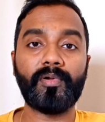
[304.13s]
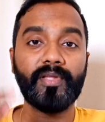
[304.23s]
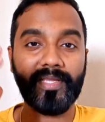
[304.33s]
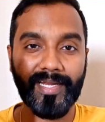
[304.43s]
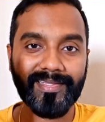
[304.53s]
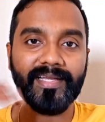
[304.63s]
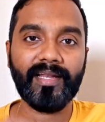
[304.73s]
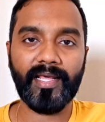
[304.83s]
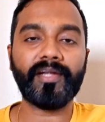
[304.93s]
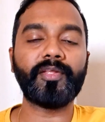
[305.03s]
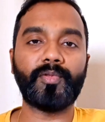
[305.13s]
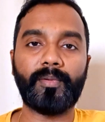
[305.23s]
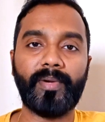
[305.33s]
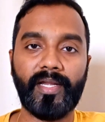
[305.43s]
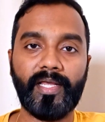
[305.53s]
able to get the clarity in
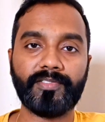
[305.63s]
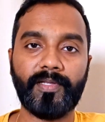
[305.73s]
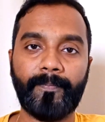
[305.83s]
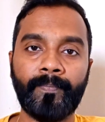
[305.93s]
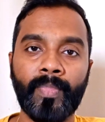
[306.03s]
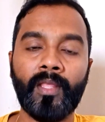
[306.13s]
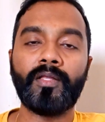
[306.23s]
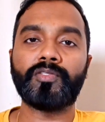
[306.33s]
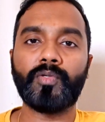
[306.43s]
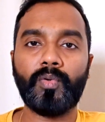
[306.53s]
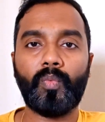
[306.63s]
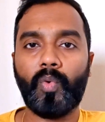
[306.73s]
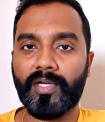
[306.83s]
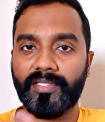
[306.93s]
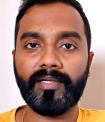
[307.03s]
your mind actually. So
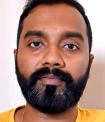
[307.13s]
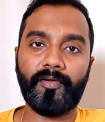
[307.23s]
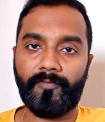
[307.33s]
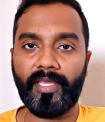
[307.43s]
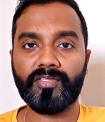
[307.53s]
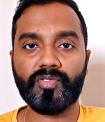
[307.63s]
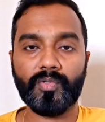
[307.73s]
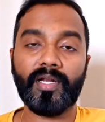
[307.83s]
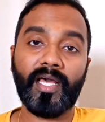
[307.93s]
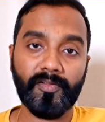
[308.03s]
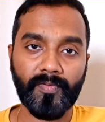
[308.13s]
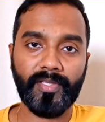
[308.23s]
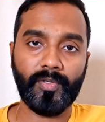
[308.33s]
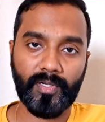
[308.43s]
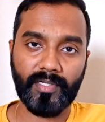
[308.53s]
what are the ways to clarify
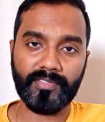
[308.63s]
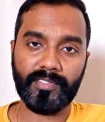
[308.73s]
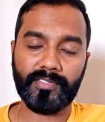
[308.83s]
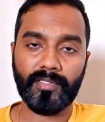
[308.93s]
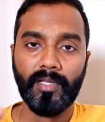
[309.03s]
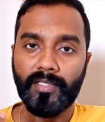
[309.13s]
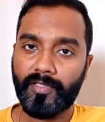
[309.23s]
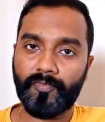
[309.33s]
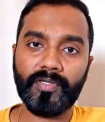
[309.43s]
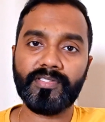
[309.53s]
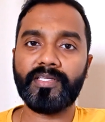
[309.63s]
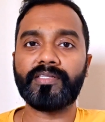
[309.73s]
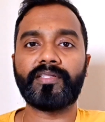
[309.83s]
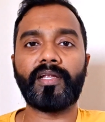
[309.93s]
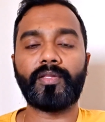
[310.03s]
your concerns? The first thing
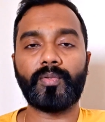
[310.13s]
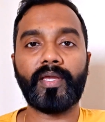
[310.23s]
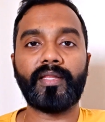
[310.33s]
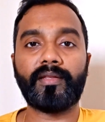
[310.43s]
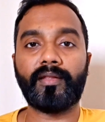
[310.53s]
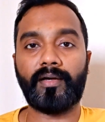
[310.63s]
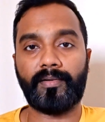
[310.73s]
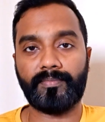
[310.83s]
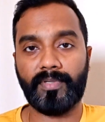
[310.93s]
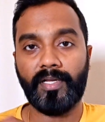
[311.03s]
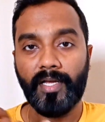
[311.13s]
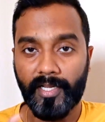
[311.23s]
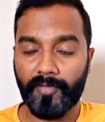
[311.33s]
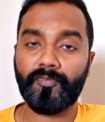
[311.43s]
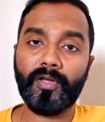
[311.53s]
is that you can
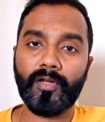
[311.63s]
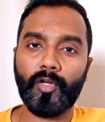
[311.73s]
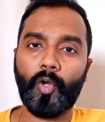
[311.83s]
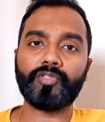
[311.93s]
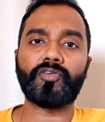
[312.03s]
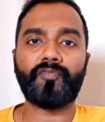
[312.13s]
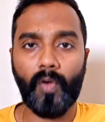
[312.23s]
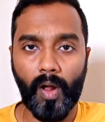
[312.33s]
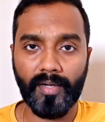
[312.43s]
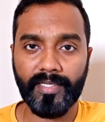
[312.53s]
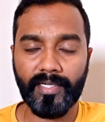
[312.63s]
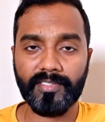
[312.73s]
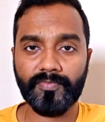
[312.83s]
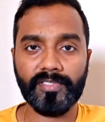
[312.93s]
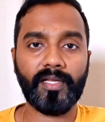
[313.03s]
refer lots of
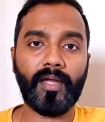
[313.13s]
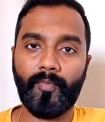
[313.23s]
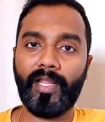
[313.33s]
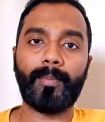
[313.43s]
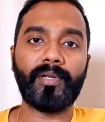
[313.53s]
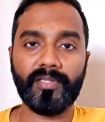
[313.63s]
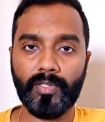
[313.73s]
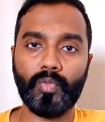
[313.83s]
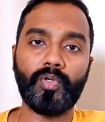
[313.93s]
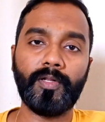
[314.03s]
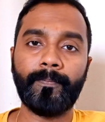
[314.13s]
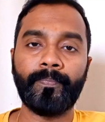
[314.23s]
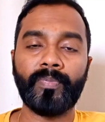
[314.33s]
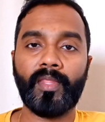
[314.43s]
articles which are available in the Google,